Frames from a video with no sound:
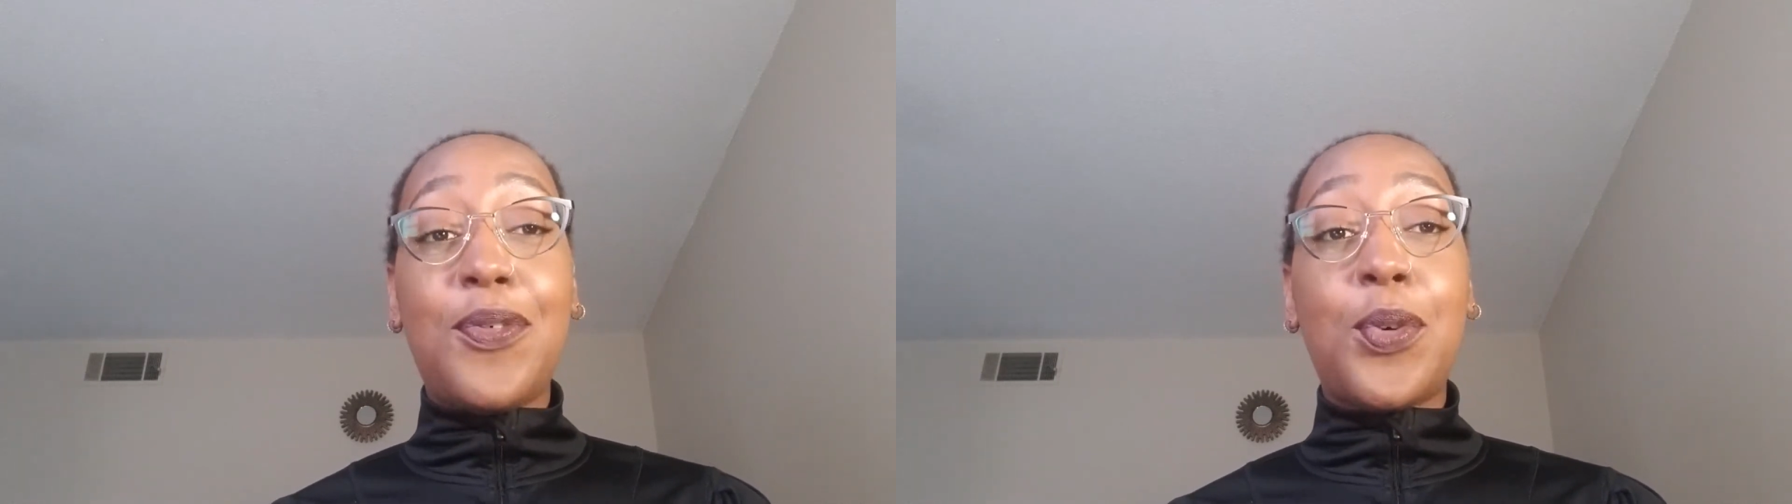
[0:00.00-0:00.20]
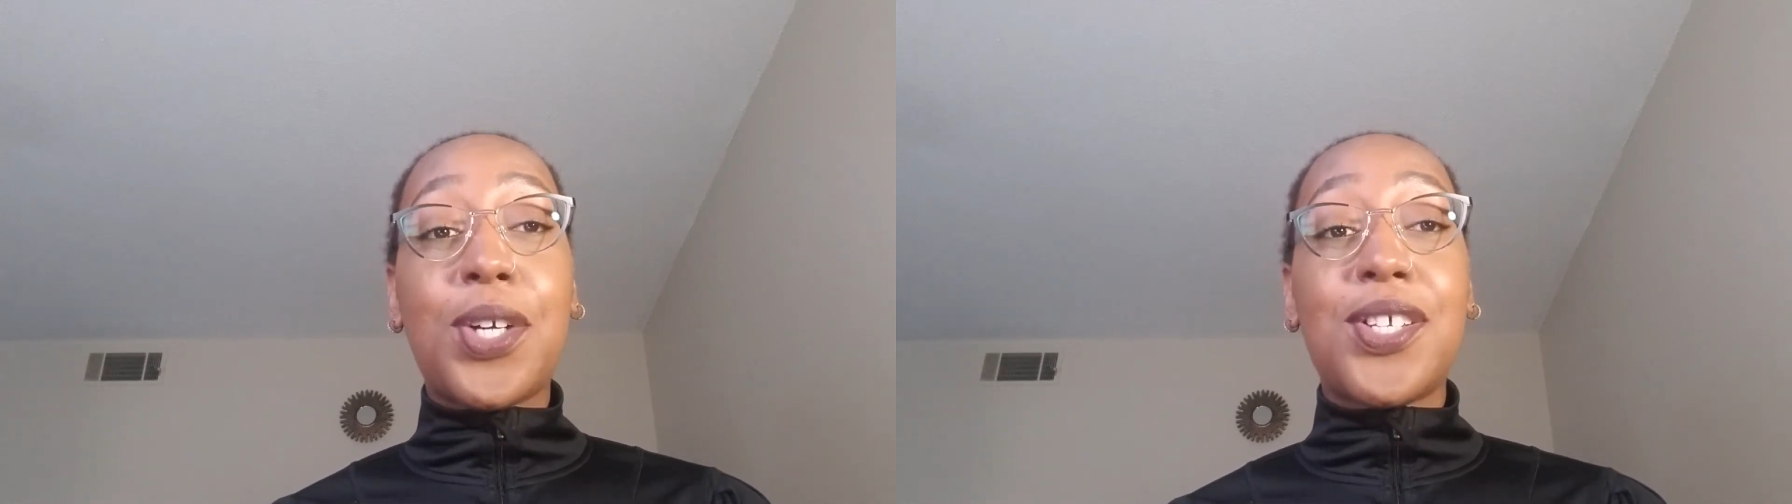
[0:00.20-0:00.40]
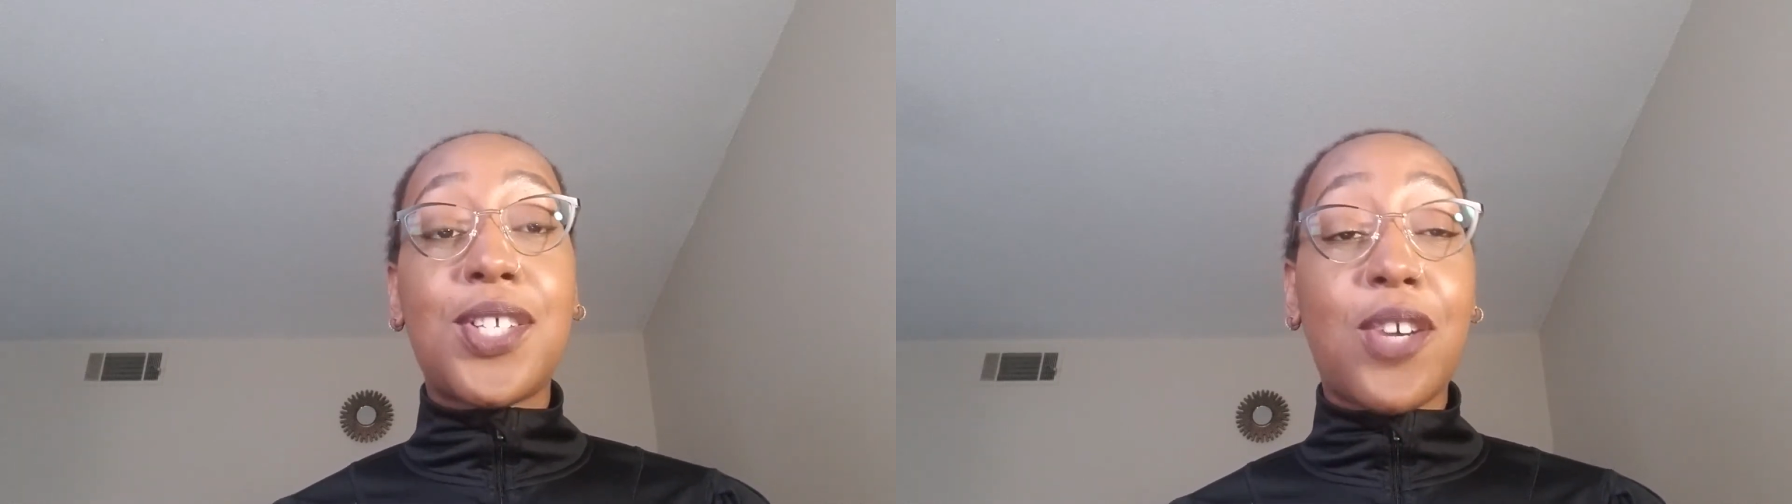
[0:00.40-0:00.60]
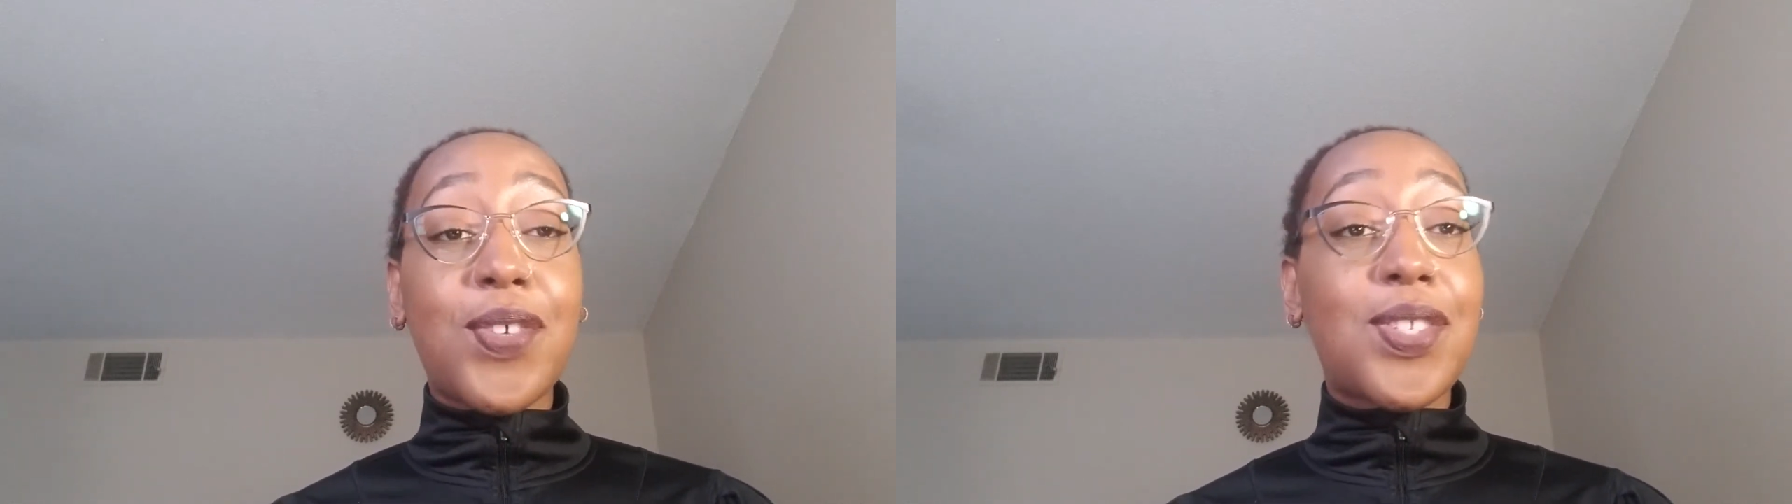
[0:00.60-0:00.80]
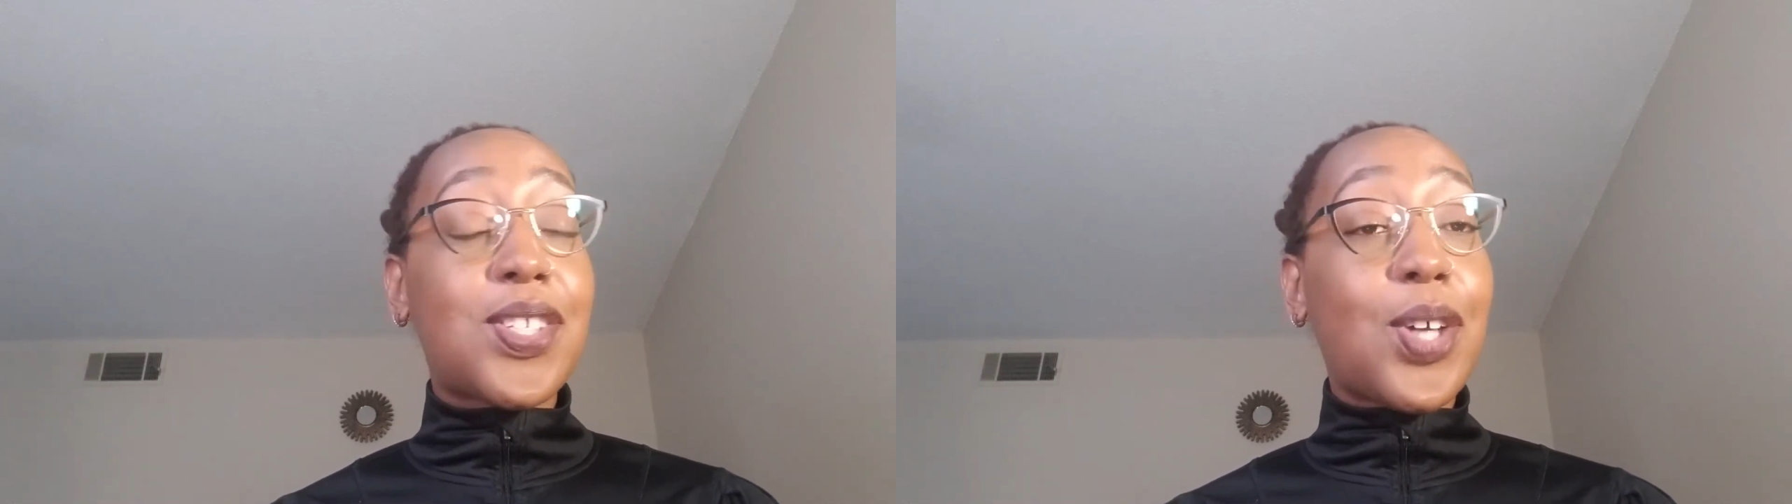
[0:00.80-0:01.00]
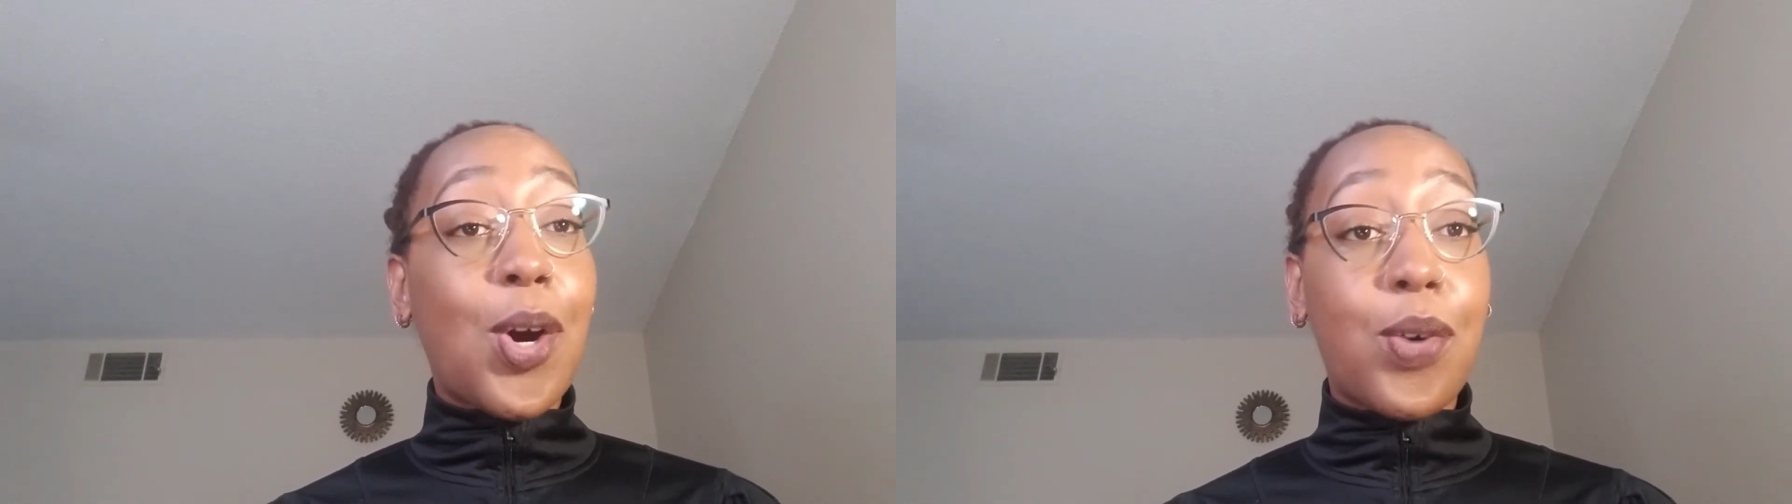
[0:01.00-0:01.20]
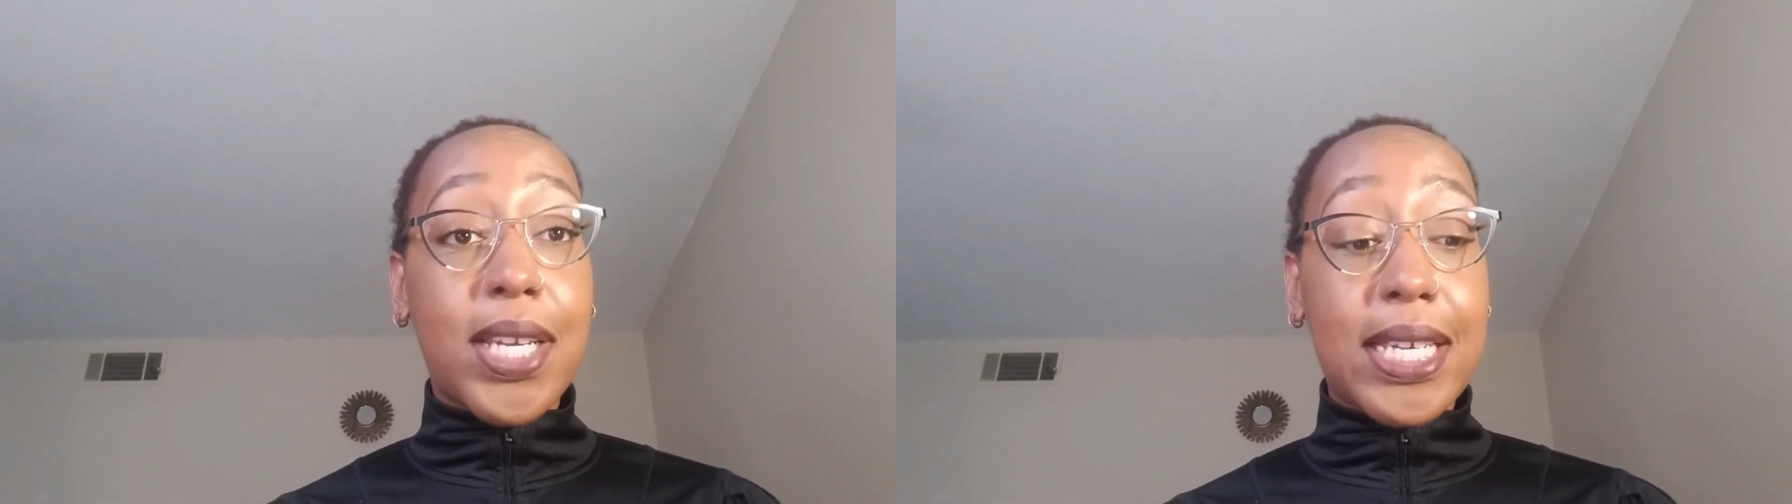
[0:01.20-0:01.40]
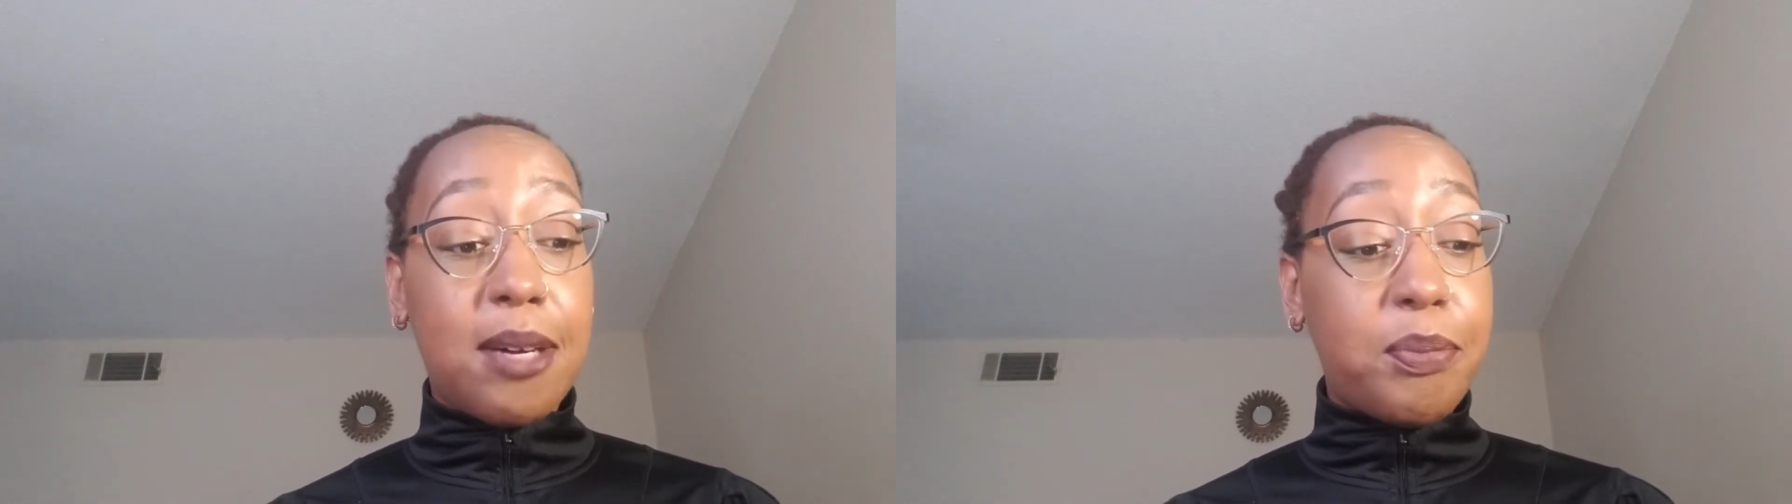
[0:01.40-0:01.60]
for services already
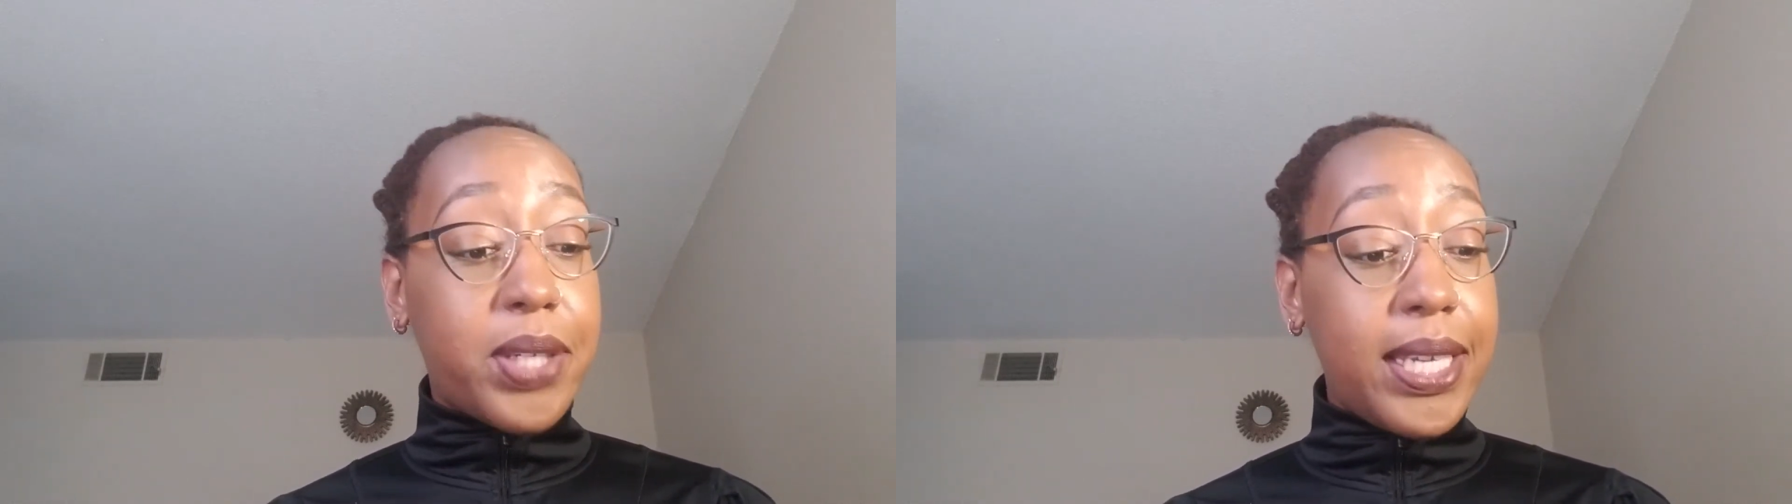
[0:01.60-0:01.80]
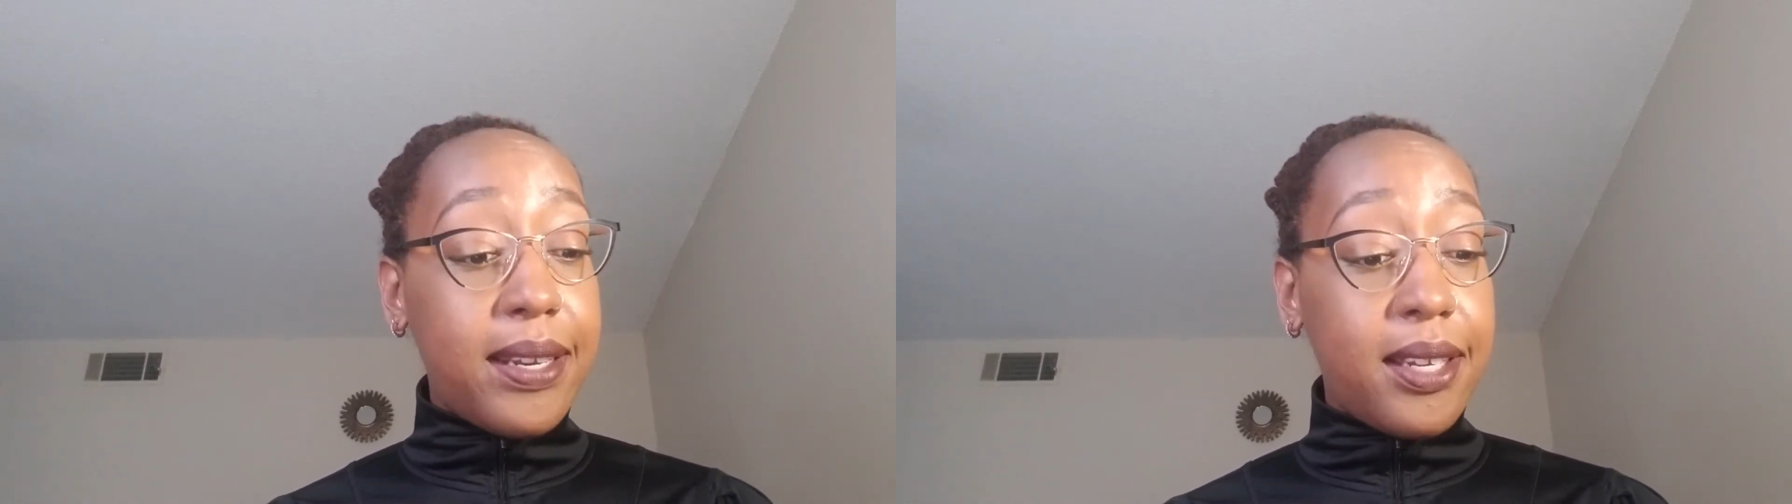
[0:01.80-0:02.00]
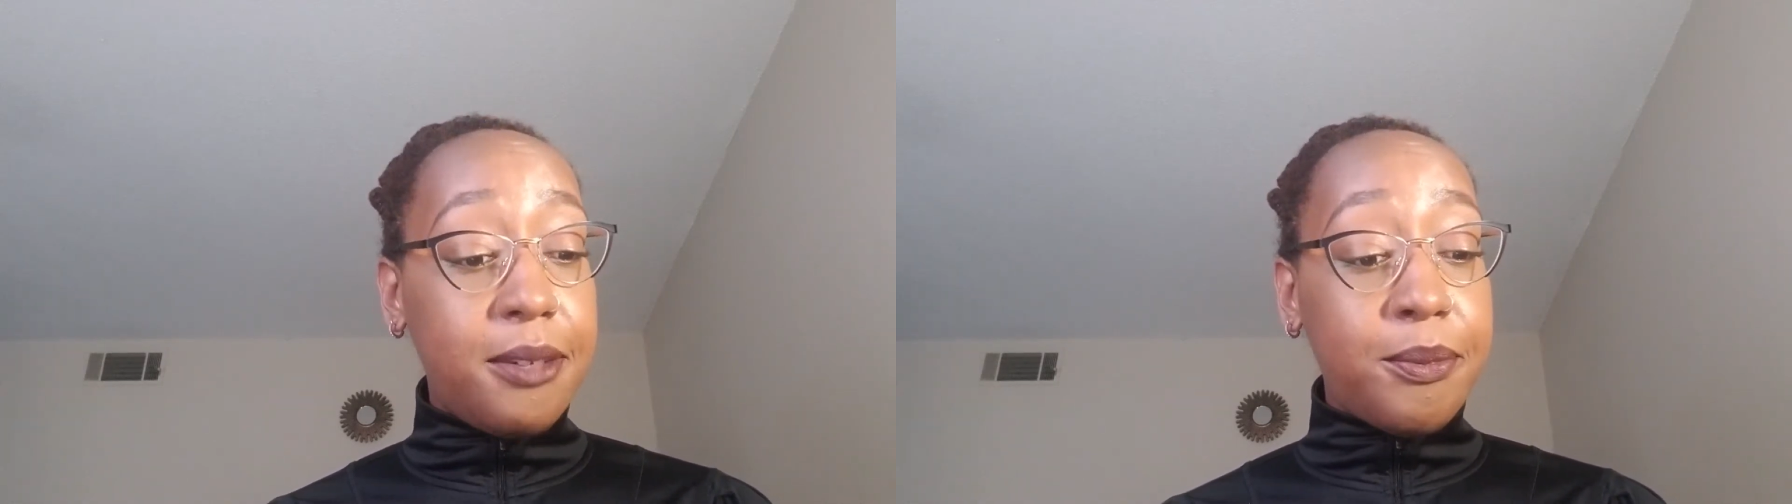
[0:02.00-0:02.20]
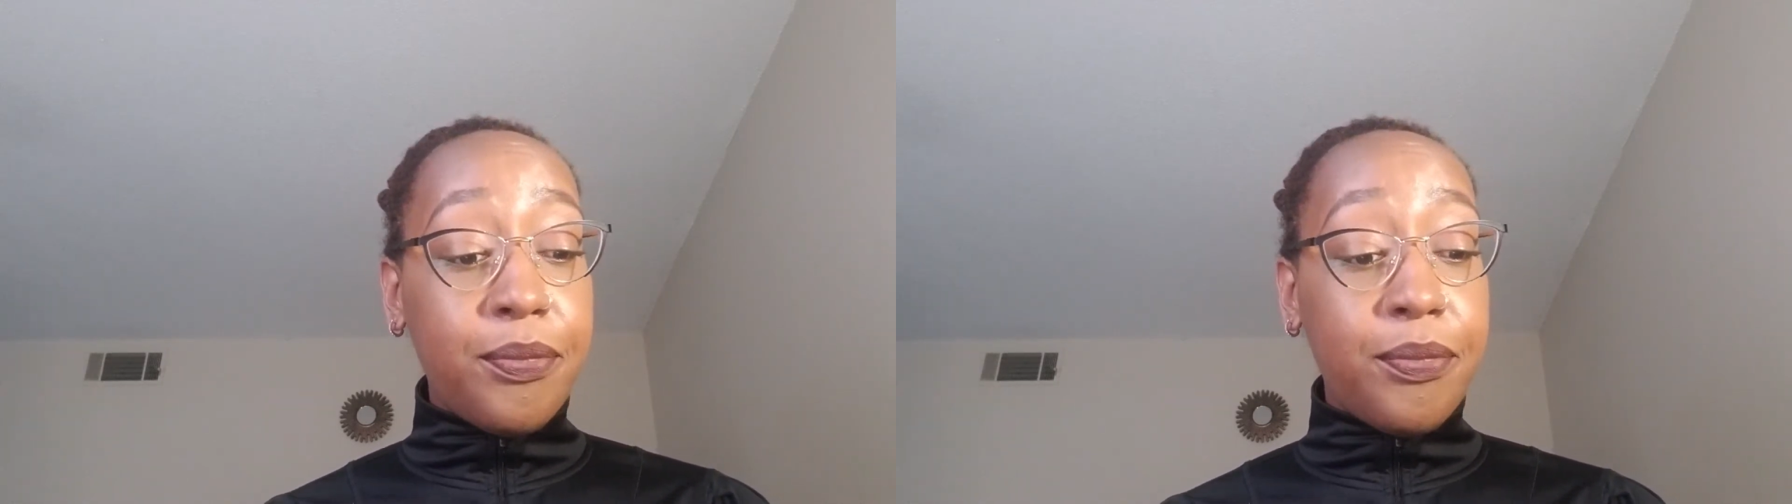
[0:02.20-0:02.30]
completed,